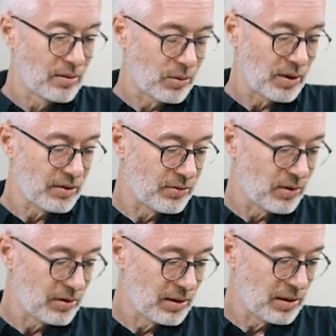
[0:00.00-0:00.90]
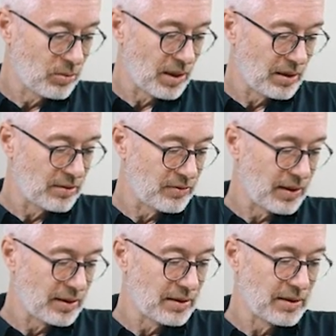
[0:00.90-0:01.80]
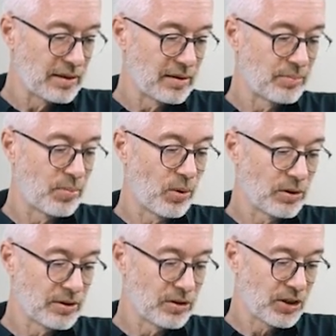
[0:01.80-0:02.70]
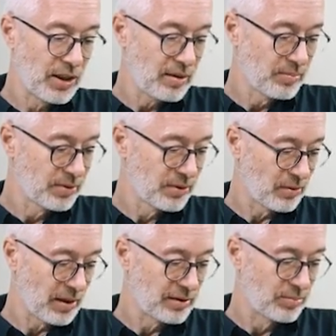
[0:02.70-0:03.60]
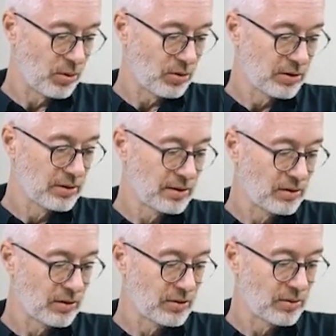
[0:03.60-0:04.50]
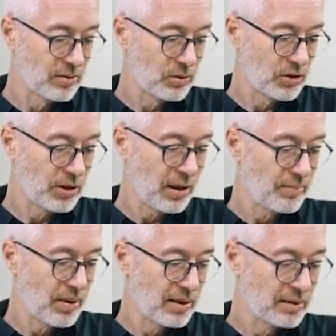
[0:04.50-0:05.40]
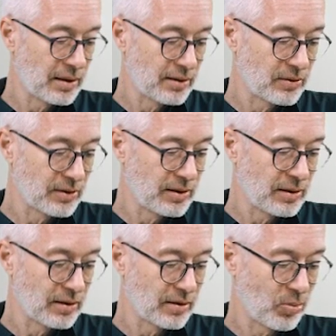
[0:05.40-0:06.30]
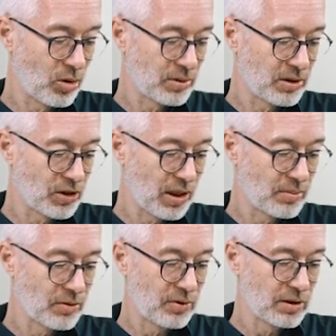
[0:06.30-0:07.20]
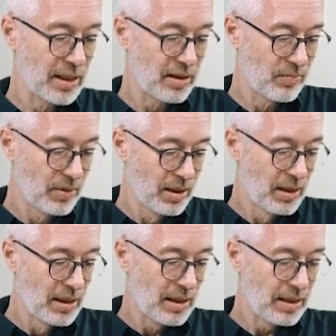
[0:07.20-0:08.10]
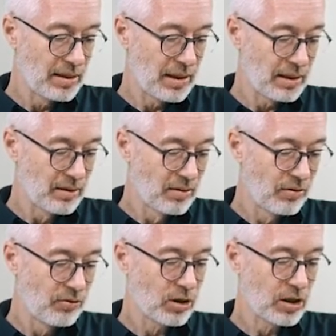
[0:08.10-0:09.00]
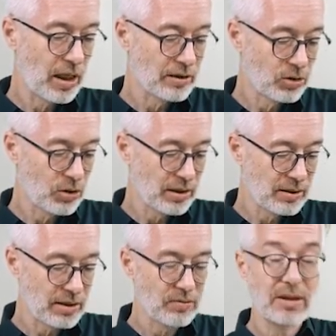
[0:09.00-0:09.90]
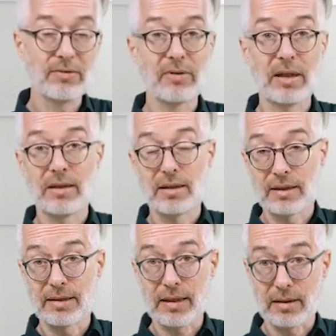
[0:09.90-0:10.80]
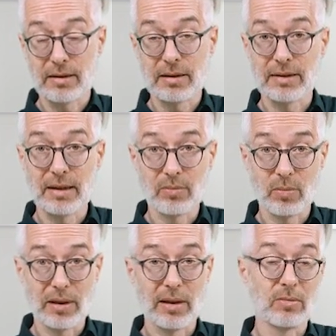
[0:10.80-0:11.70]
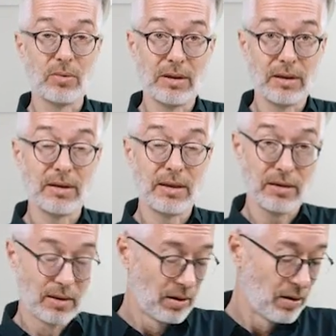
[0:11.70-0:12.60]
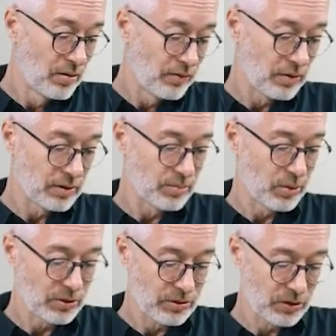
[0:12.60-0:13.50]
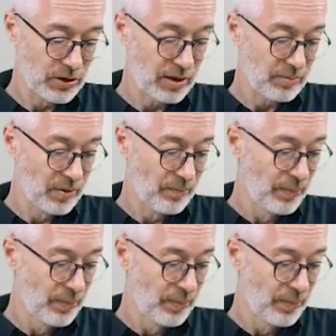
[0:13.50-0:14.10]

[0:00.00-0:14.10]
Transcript: Going further, now we are defining here the person shape. So as person, it's also a node shape. And then you see here the property shapes for name and then for country that we define in exactly the same way like we did it then for the person shape.